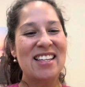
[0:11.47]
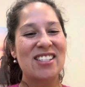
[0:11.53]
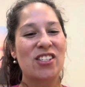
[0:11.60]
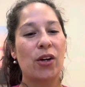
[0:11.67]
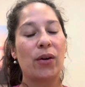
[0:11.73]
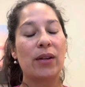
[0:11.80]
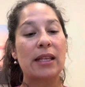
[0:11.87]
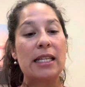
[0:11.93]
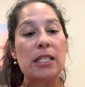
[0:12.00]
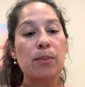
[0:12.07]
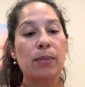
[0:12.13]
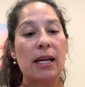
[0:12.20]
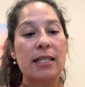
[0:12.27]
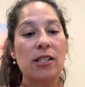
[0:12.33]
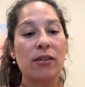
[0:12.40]
So this
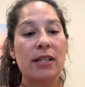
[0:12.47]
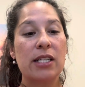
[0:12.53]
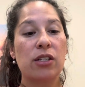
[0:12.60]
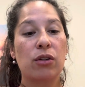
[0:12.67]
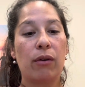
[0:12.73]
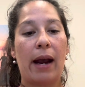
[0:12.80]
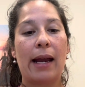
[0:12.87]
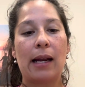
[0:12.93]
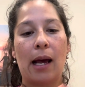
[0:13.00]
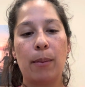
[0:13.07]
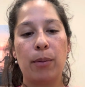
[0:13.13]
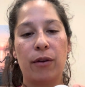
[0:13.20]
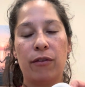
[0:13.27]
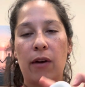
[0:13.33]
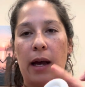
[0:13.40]
pessary is great at
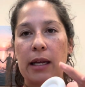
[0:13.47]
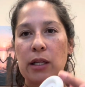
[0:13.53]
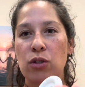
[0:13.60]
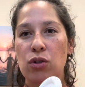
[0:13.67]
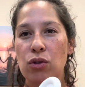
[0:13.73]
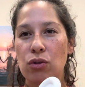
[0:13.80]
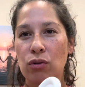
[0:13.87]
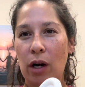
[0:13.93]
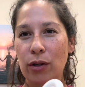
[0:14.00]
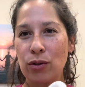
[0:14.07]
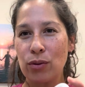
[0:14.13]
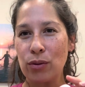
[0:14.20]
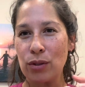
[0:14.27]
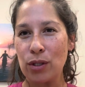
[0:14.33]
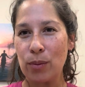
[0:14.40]
providing
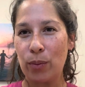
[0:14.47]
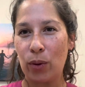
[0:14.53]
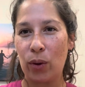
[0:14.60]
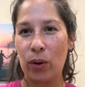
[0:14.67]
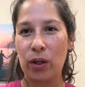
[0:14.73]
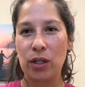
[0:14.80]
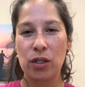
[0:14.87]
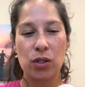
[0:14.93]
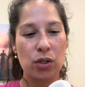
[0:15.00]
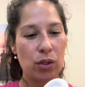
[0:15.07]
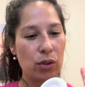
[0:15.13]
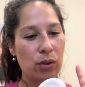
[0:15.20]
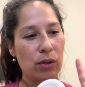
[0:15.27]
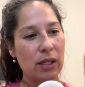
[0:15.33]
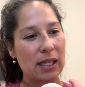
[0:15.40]
structural support
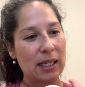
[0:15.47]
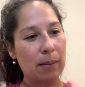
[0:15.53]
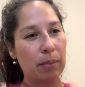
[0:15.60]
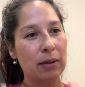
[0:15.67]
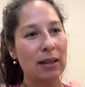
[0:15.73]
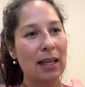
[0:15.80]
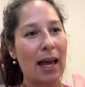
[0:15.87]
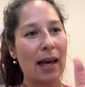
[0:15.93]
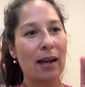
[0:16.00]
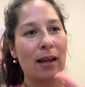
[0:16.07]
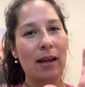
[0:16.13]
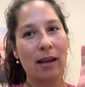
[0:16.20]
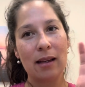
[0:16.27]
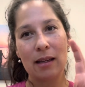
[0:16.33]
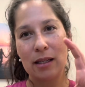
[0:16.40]
to the
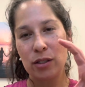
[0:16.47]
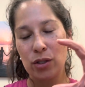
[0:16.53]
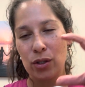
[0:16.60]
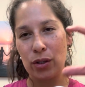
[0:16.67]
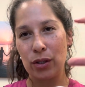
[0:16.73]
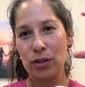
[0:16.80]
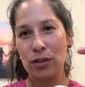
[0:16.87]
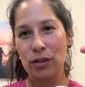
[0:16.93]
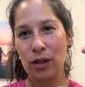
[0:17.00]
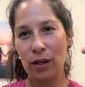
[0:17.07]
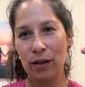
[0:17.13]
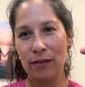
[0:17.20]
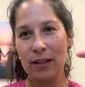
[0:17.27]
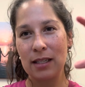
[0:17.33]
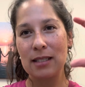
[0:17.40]
bladder, to the
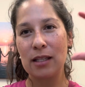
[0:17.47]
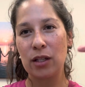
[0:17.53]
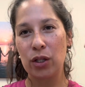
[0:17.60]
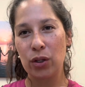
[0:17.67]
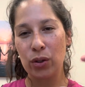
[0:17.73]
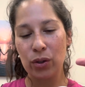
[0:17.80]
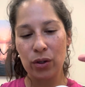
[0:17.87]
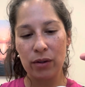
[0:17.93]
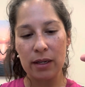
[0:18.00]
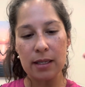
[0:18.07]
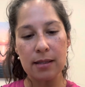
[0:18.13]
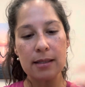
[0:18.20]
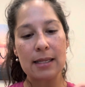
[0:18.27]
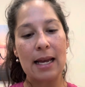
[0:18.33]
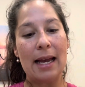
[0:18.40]
cervix and the uterus,
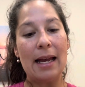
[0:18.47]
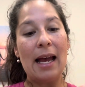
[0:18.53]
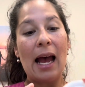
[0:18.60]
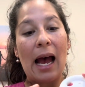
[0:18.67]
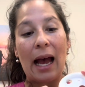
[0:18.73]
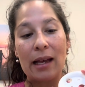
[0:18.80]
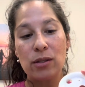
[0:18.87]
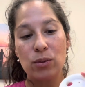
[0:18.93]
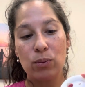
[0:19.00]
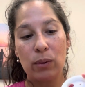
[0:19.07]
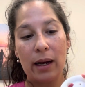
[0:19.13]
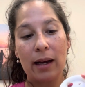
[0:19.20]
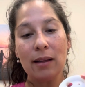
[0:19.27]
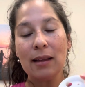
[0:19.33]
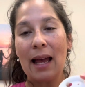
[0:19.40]
as
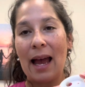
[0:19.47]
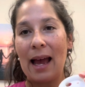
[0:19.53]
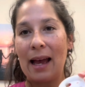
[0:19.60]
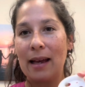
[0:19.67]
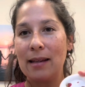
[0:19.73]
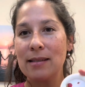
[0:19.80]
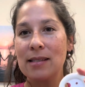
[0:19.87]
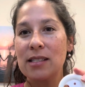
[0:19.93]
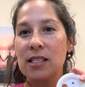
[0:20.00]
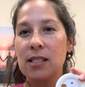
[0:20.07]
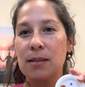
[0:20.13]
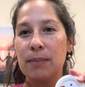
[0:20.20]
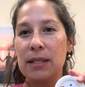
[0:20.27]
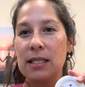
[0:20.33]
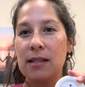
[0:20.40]
well as
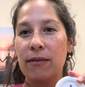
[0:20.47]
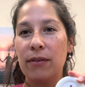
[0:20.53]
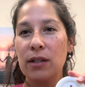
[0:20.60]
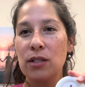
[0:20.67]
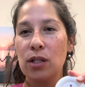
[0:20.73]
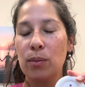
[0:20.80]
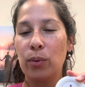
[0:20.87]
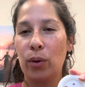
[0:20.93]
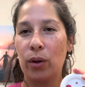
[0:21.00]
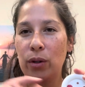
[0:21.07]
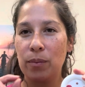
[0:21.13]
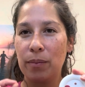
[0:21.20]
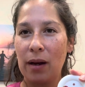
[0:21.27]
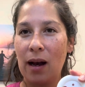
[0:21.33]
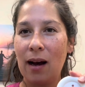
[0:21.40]
specific support
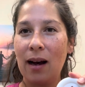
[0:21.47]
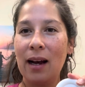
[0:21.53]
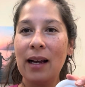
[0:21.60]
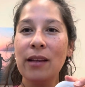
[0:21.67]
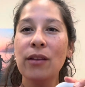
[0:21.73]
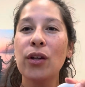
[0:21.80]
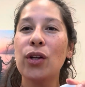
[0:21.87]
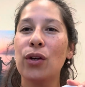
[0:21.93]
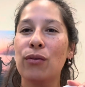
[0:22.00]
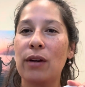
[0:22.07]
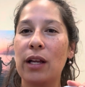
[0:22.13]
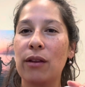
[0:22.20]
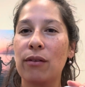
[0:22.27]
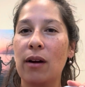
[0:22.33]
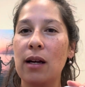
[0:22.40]
behind the
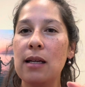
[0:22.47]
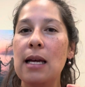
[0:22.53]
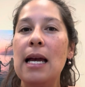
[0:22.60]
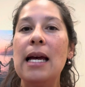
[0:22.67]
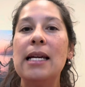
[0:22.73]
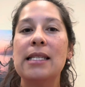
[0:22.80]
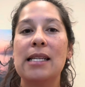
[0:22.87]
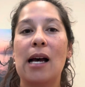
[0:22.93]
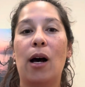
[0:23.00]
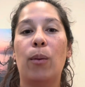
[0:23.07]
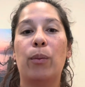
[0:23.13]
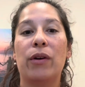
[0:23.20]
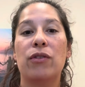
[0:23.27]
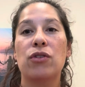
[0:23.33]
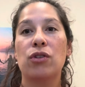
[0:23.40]
urethra to
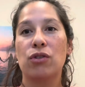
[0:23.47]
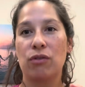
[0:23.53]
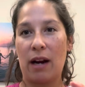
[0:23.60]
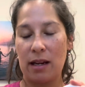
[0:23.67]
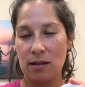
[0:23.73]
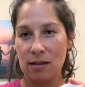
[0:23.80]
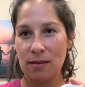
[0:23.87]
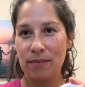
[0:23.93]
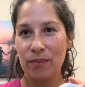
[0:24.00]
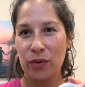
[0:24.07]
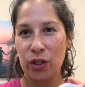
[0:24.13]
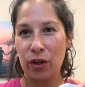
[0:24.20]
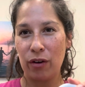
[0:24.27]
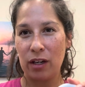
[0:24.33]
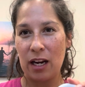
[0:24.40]
help with stress,
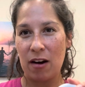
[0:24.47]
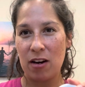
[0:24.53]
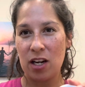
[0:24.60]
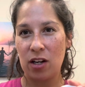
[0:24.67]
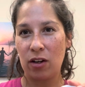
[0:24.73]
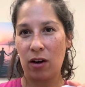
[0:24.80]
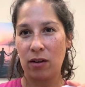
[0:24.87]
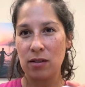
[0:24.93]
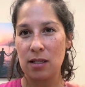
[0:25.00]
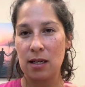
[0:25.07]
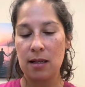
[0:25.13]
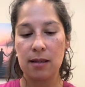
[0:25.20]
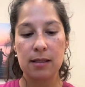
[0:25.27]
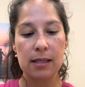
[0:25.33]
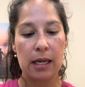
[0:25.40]
urinary
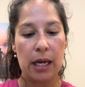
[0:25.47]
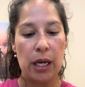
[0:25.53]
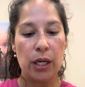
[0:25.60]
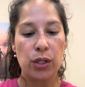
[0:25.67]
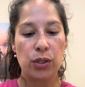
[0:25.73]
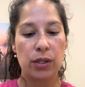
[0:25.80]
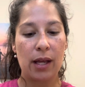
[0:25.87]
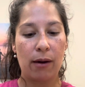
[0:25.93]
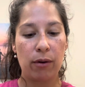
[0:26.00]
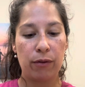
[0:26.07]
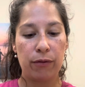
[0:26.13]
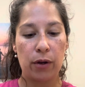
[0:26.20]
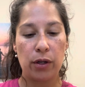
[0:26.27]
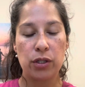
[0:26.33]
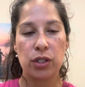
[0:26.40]
incontinence. So that
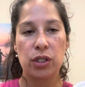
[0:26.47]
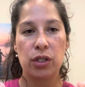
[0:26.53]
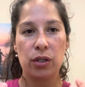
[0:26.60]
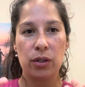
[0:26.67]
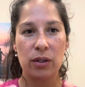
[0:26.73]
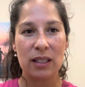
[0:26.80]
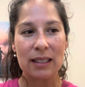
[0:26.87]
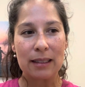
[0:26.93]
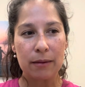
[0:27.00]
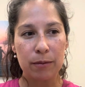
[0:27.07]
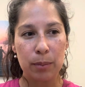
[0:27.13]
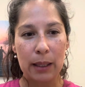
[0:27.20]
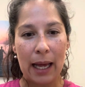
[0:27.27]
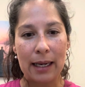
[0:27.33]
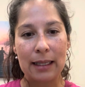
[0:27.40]
refers to
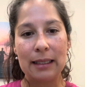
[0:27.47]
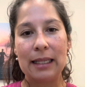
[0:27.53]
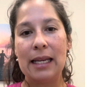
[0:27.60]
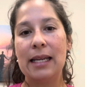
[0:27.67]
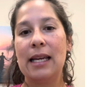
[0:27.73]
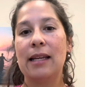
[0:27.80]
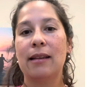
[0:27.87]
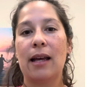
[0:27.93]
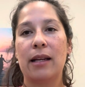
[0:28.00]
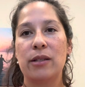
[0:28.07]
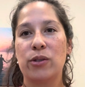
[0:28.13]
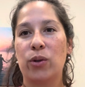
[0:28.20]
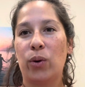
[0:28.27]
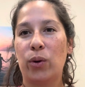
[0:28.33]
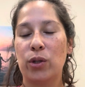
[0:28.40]
bladder leaking that
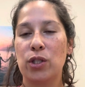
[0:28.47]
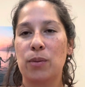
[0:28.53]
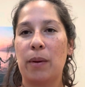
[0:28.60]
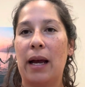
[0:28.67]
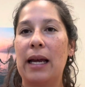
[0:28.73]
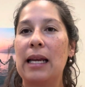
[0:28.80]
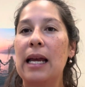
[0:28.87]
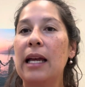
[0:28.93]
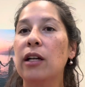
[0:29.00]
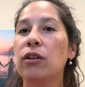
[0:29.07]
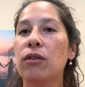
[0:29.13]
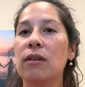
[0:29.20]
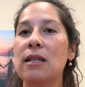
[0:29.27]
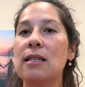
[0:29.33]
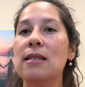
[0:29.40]
is caused by an
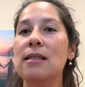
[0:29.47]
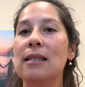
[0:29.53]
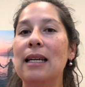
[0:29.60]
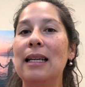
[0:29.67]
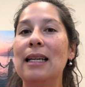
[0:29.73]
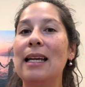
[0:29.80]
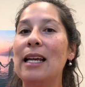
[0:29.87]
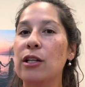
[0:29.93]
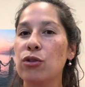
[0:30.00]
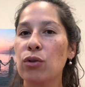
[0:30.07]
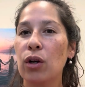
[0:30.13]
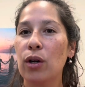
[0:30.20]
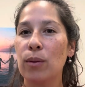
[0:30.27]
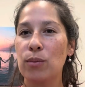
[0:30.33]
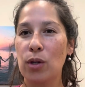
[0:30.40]
increase in
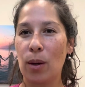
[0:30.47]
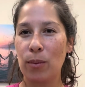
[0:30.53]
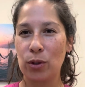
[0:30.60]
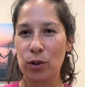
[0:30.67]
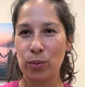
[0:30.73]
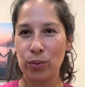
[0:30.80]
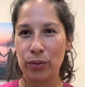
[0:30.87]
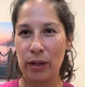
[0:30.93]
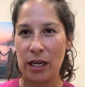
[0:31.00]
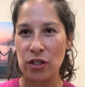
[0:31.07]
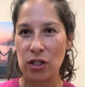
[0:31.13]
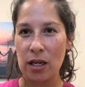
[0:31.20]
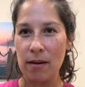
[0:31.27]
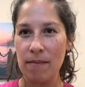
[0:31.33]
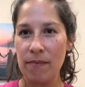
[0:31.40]
intra-abdominal
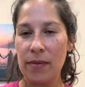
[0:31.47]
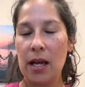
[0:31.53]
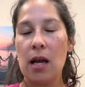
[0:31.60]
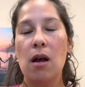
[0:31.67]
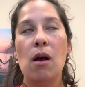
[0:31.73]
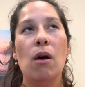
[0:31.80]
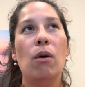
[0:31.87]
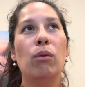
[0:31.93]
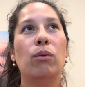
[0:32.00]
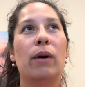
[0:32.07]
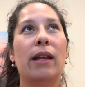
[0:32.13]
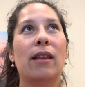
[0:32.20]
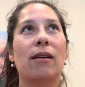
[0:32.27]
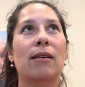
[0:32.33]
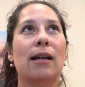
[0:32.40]
pressure,
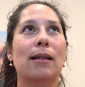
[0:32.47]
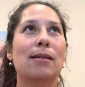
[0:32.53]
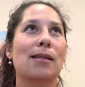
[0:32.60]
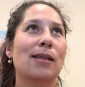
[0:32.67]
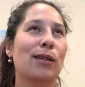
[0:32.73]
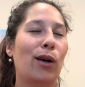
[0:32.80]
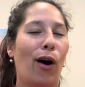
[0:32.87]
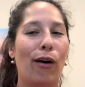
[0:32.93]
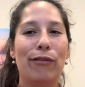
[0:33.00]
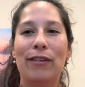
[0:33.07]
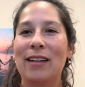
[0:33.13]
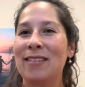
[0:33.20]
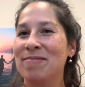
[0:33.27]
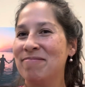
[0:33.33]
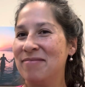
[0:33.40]
whether it's
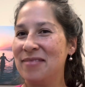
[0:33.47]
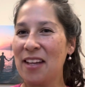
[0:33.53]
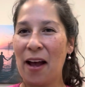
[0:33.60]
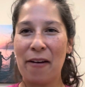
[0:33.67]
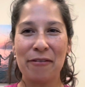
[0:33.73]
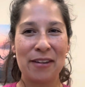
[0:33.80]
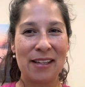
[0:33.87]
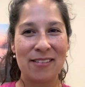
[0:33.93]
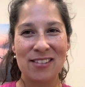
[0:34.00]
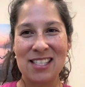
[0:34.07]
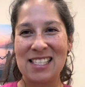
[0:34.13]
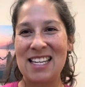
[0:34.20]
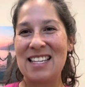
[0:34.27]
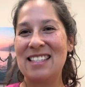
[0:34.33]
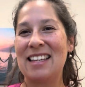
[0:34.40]
coughing, laughing,
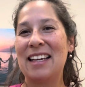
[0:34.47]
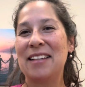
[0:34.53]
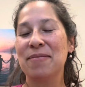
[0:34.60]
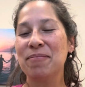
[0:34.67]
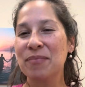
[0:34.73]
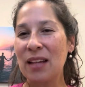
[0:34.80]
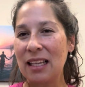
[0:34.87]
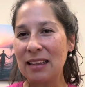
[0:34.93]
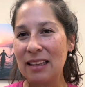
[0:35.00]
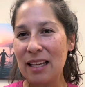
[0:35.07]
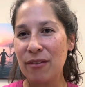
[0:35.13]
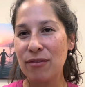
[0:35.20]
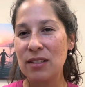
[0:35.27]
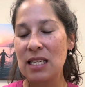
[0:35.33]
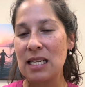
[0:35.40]
sneezing,
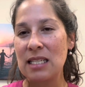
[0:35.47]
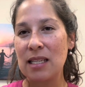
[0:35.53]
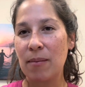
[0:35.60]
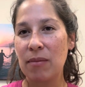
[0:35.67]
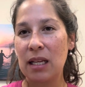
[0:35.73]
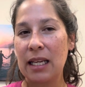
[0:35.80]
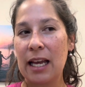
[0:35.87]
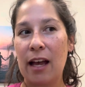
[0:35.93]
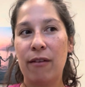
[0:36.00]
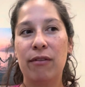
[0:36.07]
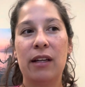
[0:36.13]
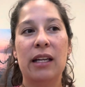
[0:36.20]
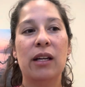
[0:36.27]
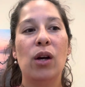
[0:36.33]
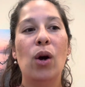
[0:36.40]
lifting something
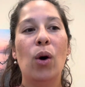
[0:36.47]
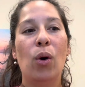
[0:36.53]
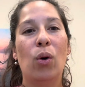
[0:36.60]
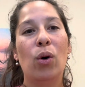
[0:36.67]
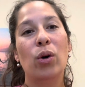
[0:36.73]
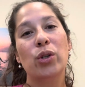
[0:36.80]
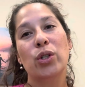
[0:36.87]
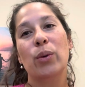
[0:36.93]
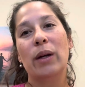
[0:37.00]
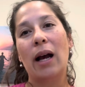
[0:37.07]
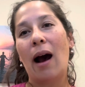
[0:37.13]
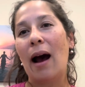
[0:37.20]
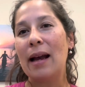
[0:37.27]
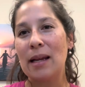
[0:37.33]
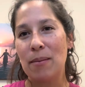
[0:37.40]
heavy, or doing
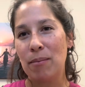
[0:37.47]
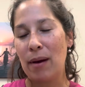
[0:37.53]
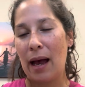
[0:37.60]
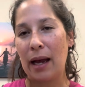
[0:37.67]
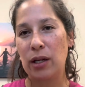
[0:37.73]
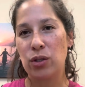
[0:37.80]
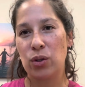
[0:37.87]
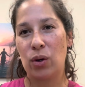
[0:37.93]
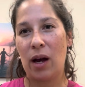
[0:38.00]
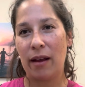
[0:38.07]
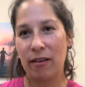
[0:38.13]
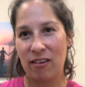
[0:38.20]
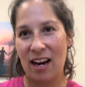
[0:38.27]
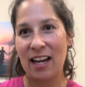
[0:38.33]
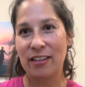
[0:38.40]
high impact or
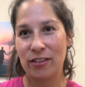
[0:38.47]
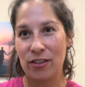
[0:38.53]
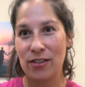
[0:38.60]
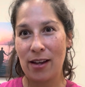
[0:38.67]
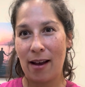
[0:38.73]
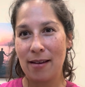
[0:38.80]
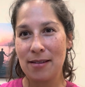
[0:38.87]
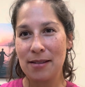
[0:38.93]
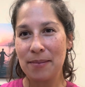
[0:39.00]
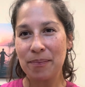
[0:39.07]
other exercise.